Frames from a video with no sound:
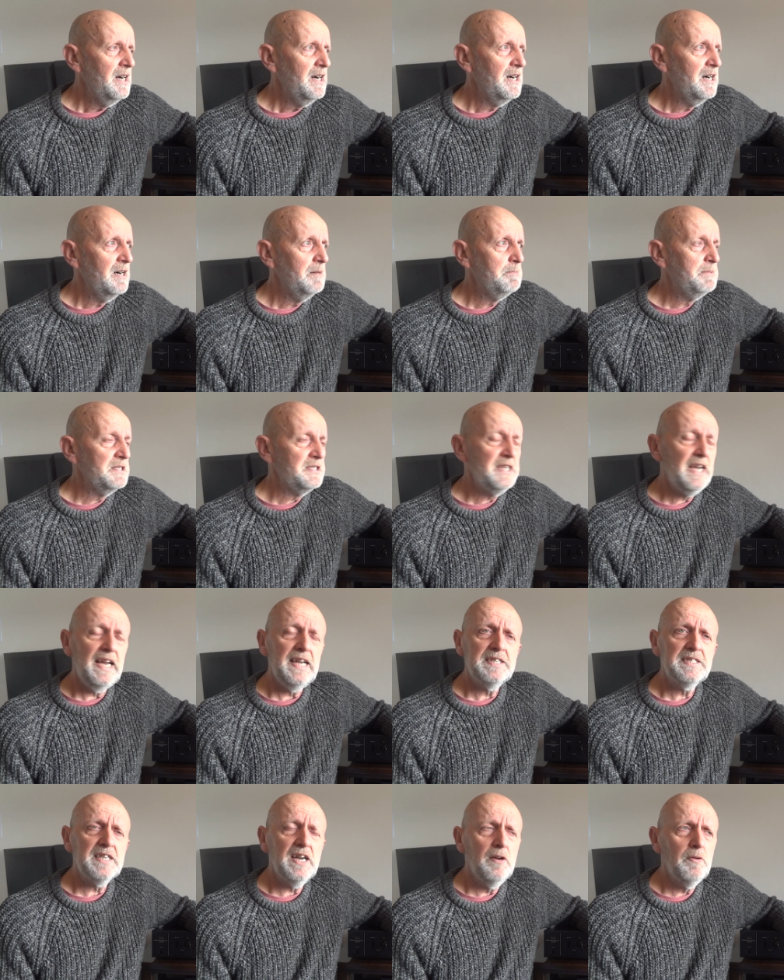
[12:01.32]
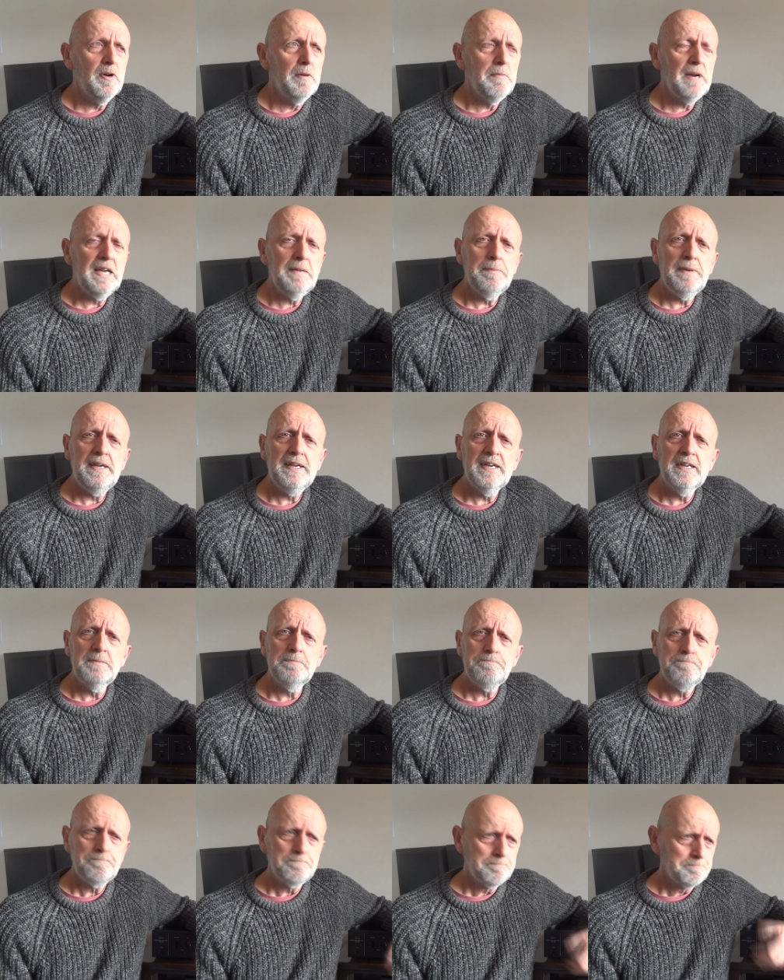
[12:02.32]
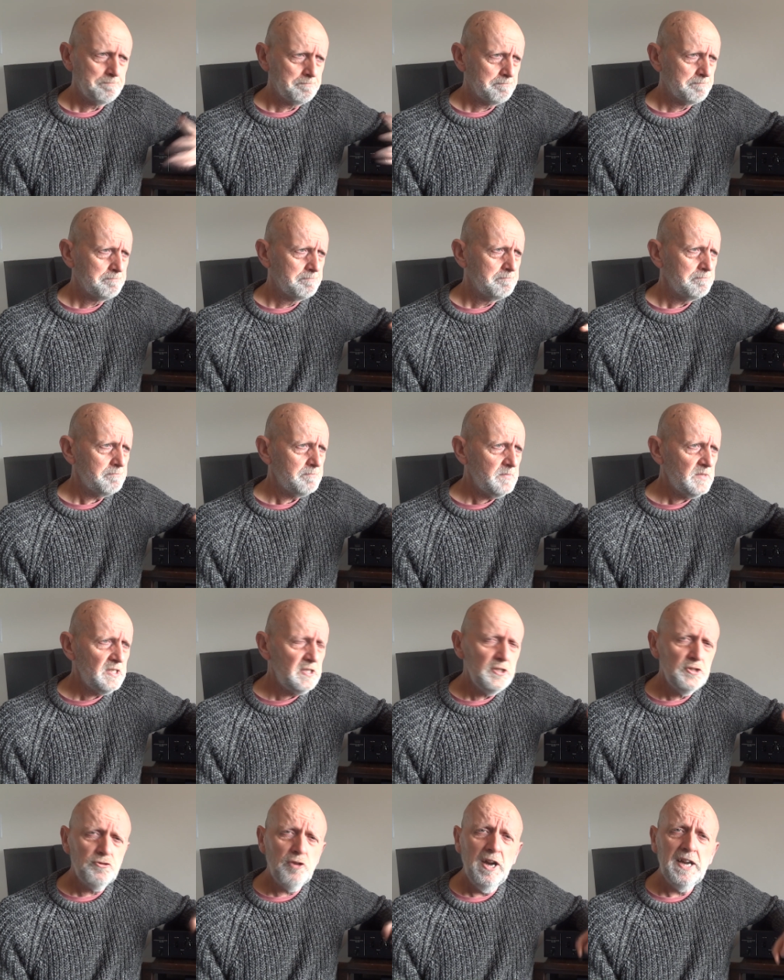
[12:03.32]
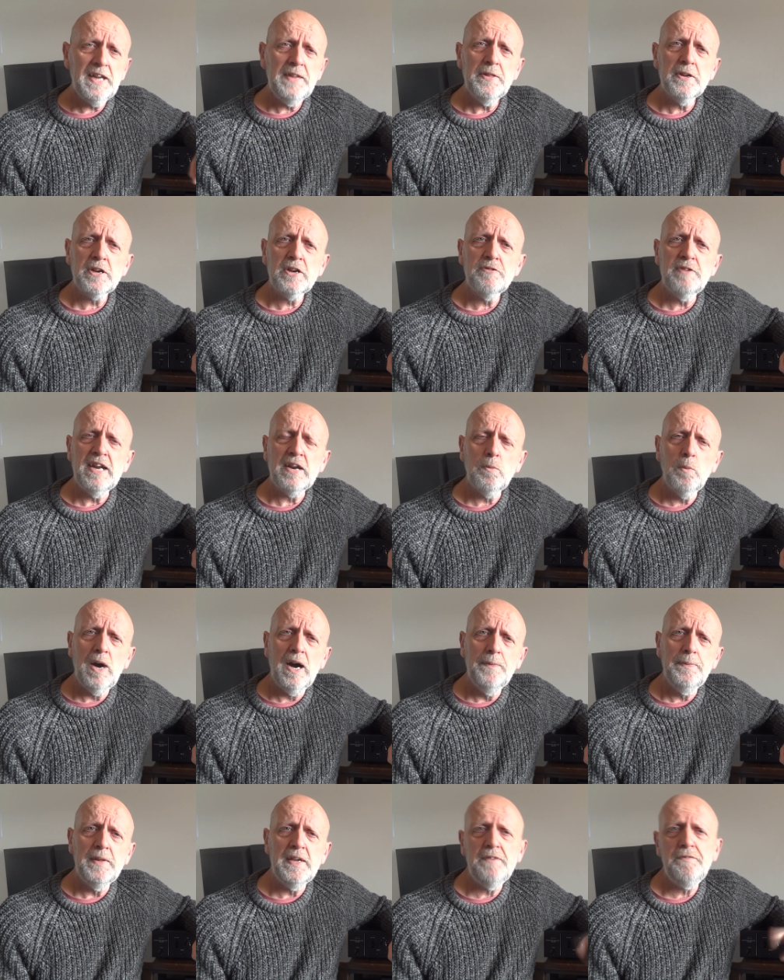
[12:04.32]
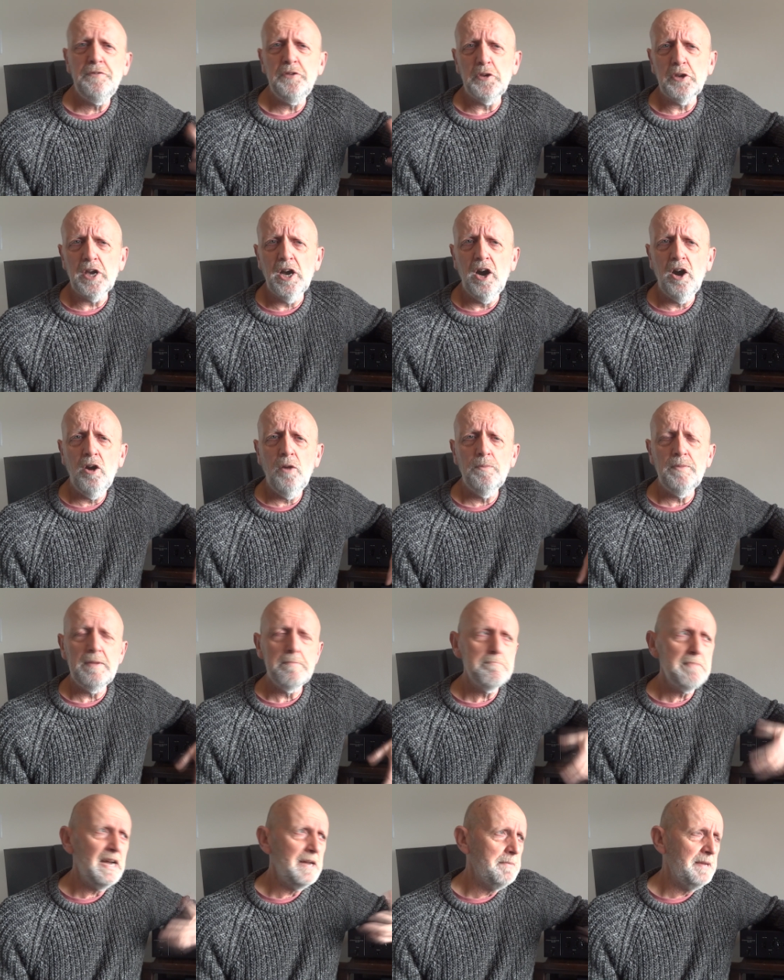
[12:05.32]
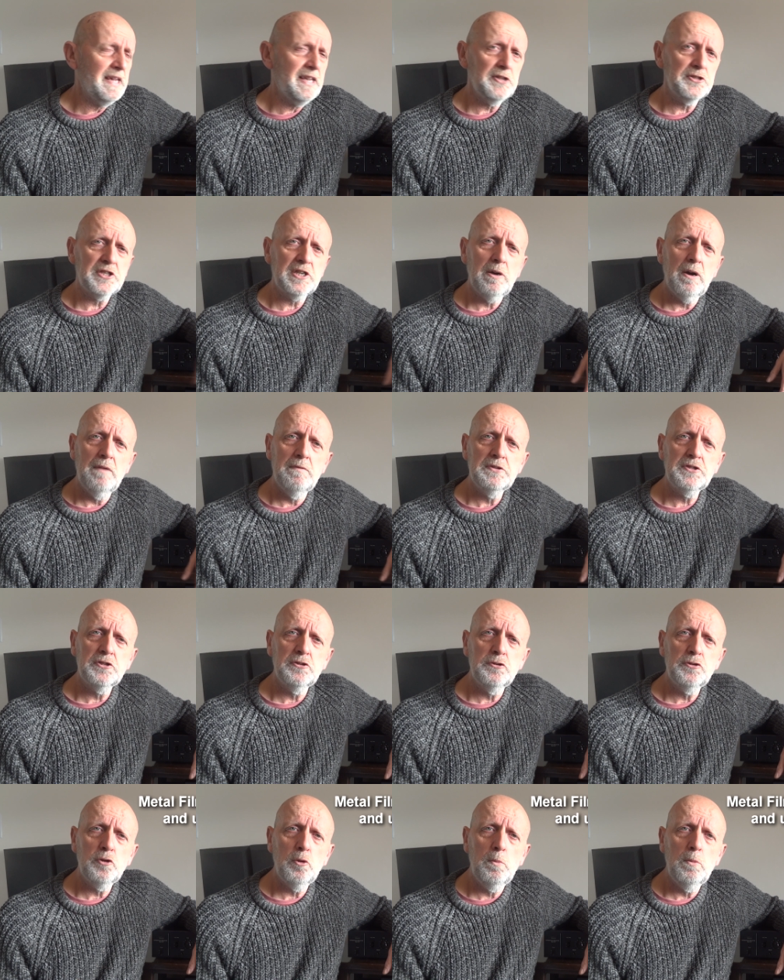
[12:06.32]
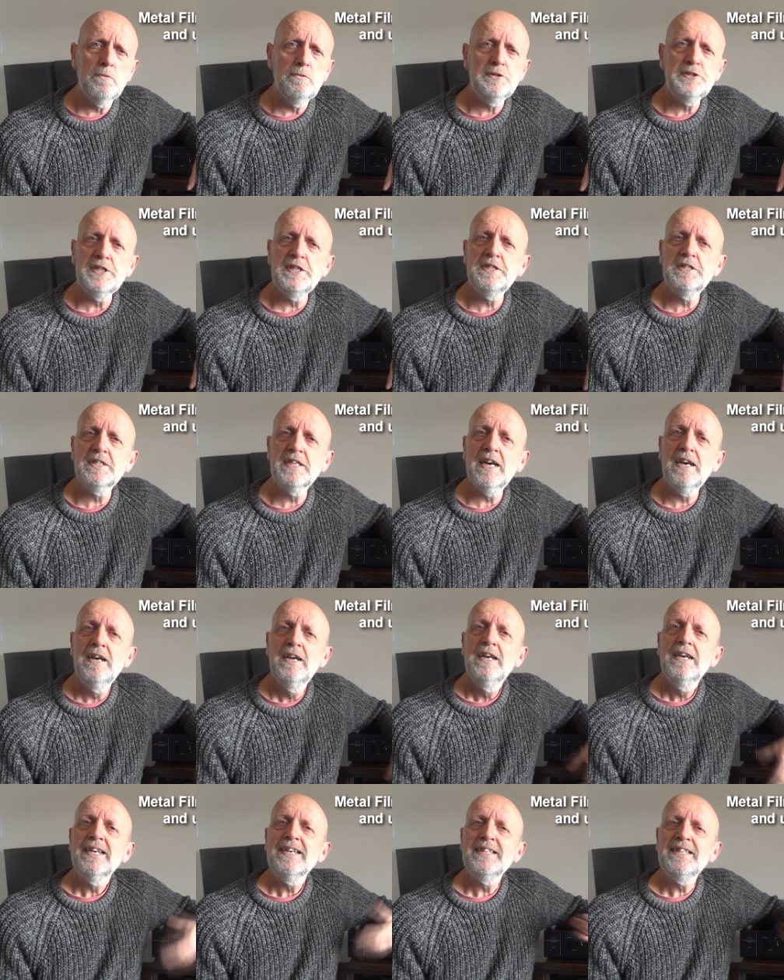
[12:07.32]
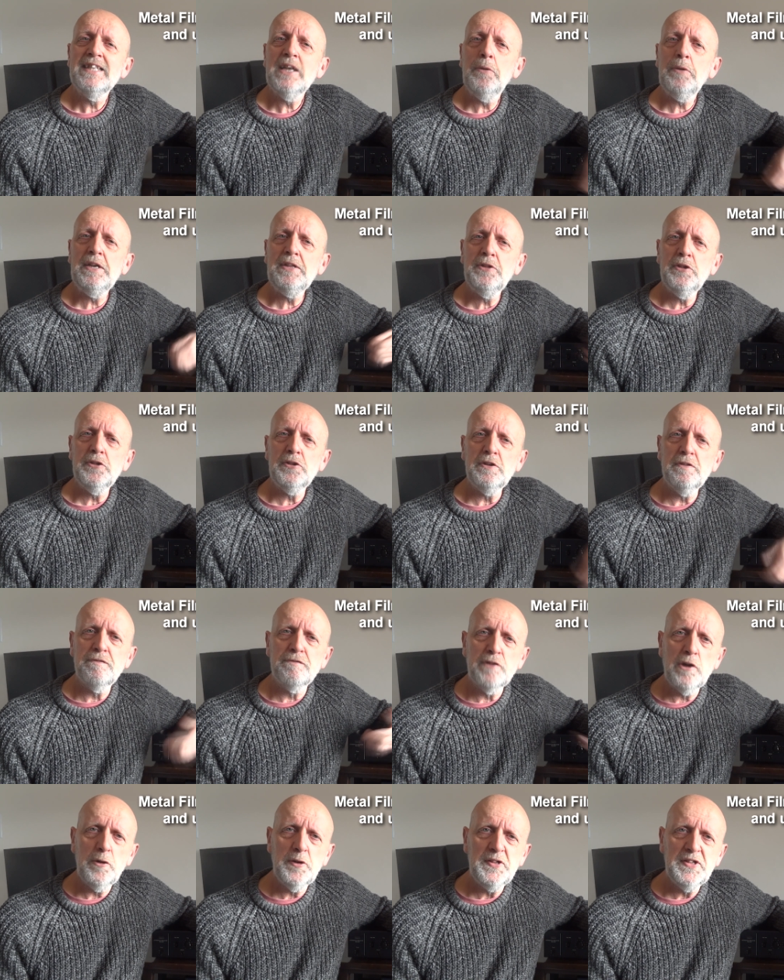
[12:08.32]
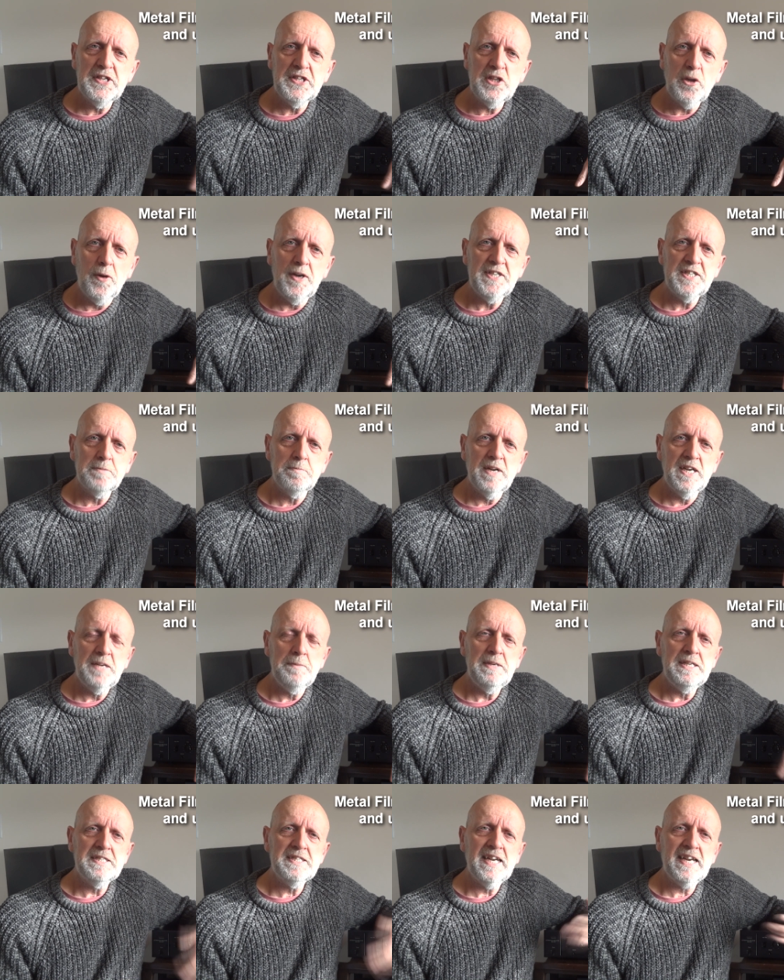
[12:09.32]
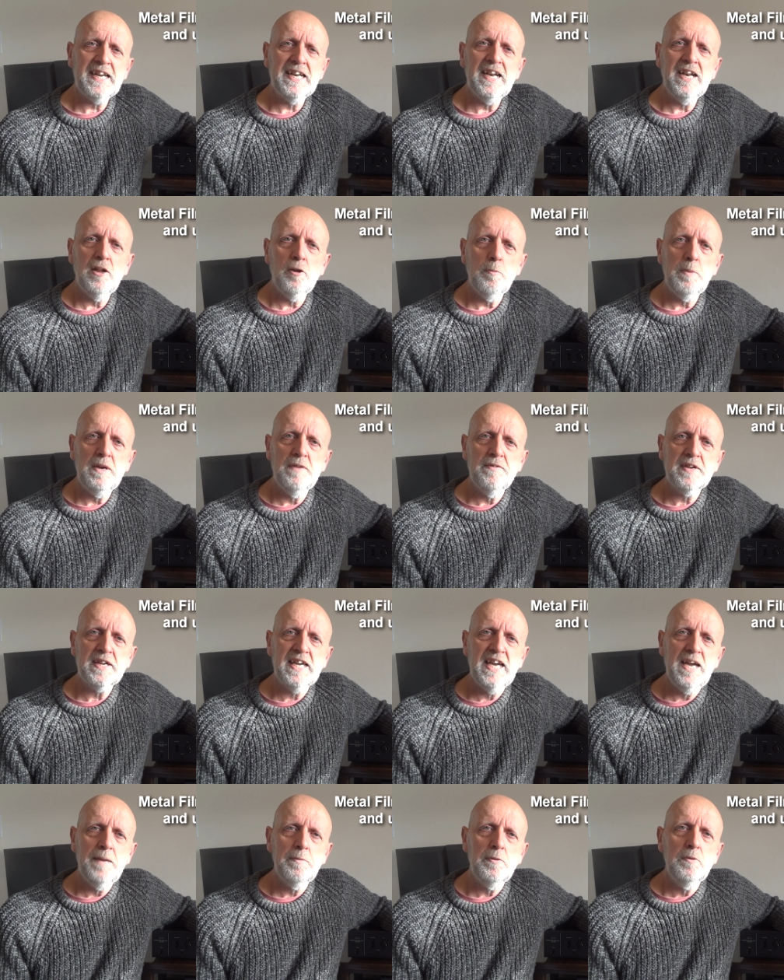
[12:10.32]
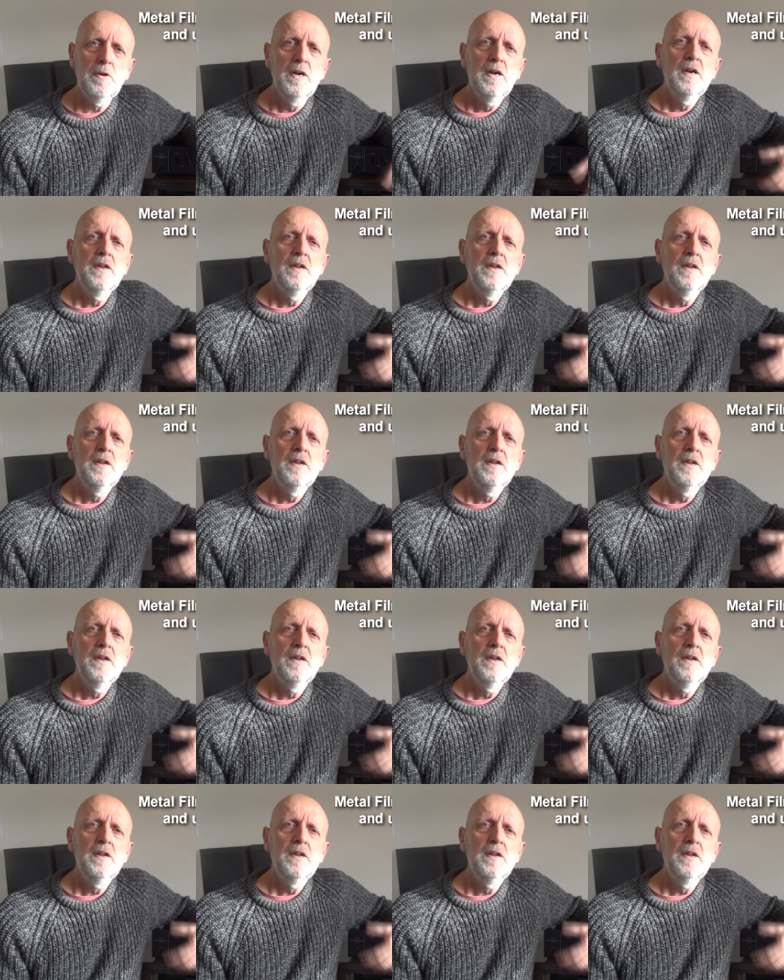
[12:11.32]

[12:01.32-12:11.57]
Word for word: Uh, but yeah, so uh, maybe um, Try and get the correct one. If you can't, then maybe just go over to a normal resistor, knowing that you're throwing the dice, maybe taking a little bit of a gamble